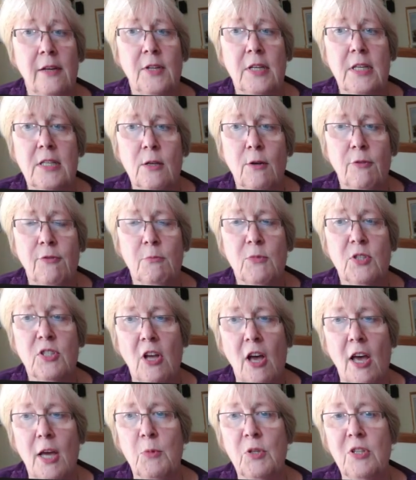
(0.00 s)
These are from
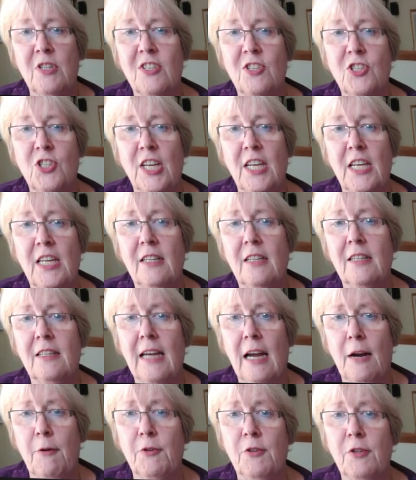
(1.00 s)
Simon, Jean and
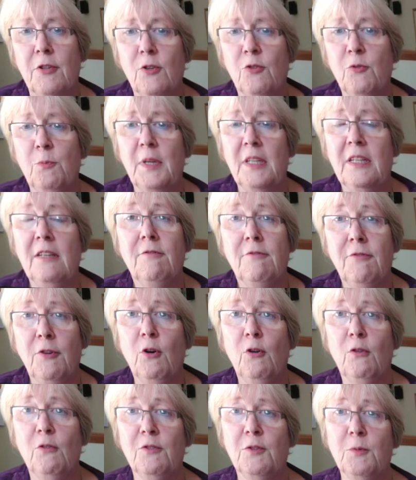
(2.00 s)
Gareth, who've been
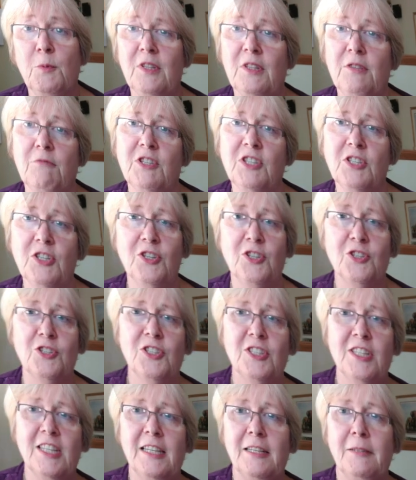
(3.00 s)
involved with the
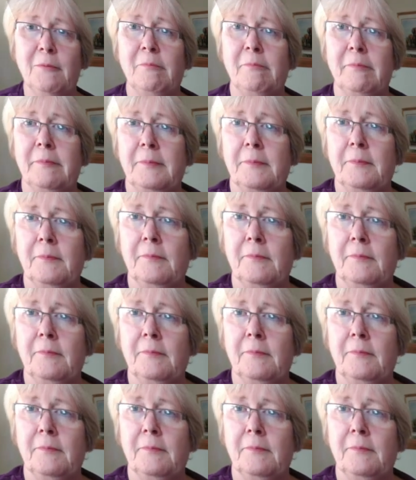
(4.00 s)
research team.